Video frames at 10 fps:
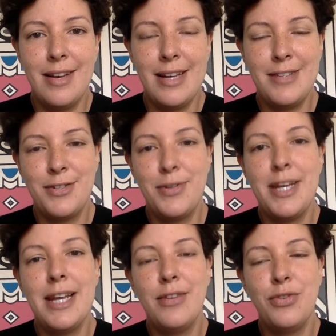
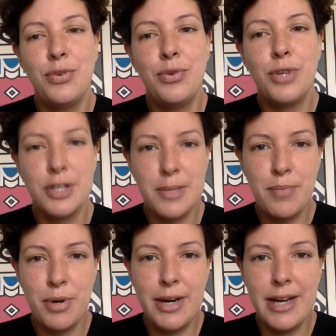history and to
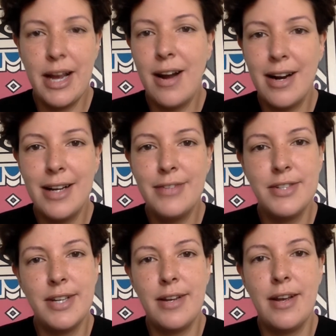contemporary art
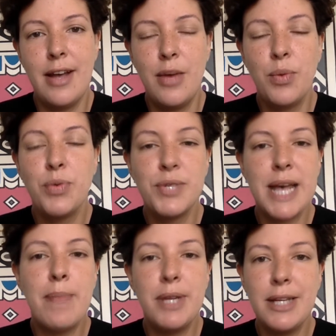and what was
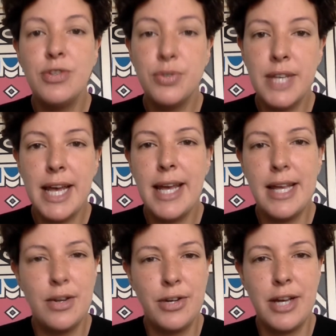happening today in our